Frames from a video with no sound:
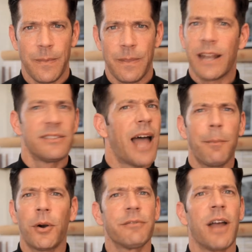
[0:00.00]
that is not
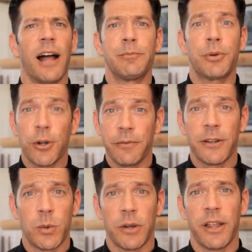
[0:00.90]
part of God's
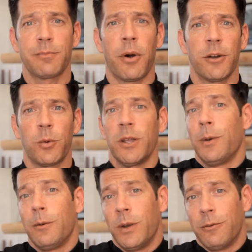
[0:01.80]
perfect will. That's part of what
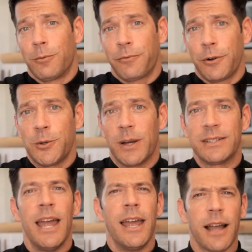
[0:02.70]
we refer to
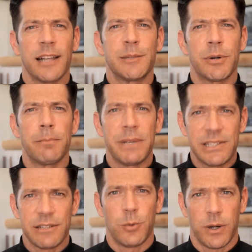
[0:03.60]
as God's
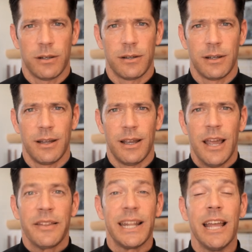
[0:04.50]
permissive will,
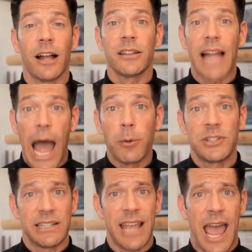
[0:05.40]
that he allows
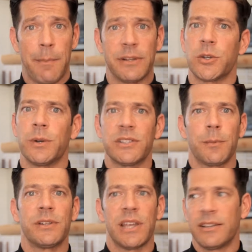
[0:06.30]
it to happen. So when
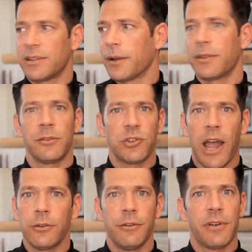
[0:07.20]
someone says about the
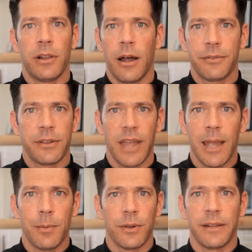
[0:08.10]
child who fell off the
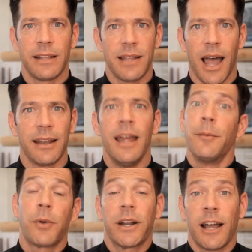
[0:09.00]
table and they died,
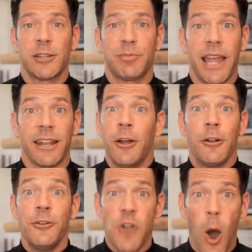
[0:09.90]
part of God's plan,
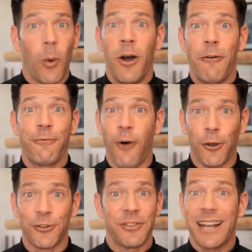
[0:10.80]
no,
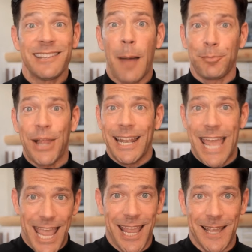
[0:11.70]
false. That is not plan
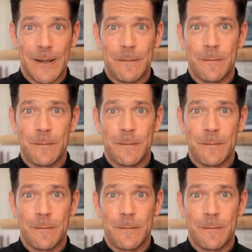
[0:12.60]
A.